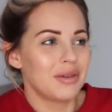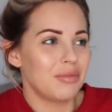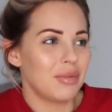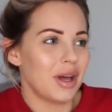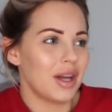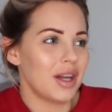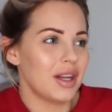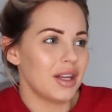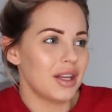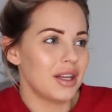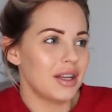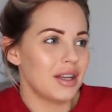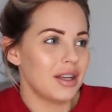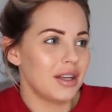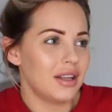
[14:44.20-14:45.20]
but
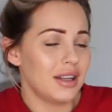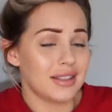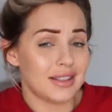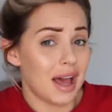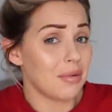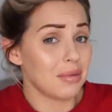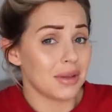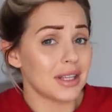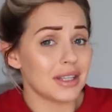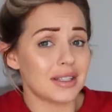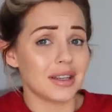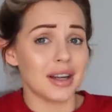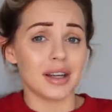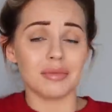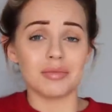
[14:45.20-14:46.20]
it's happened this
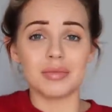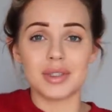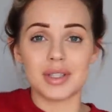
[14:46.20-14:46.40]
time.